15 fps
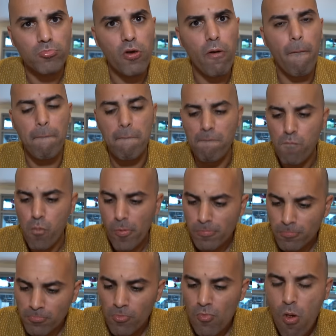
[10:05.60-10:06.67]
Oh,
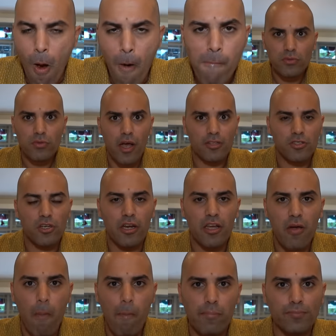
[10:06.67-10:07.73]

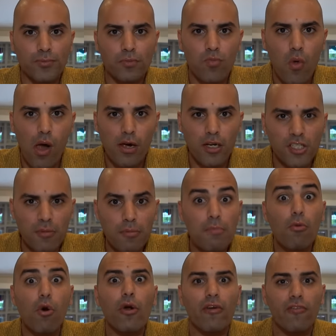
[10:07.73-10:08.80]
actually, it's a bit
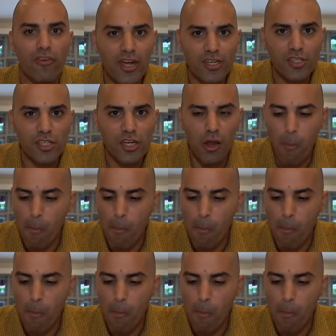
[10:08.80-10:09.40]
more refreshing.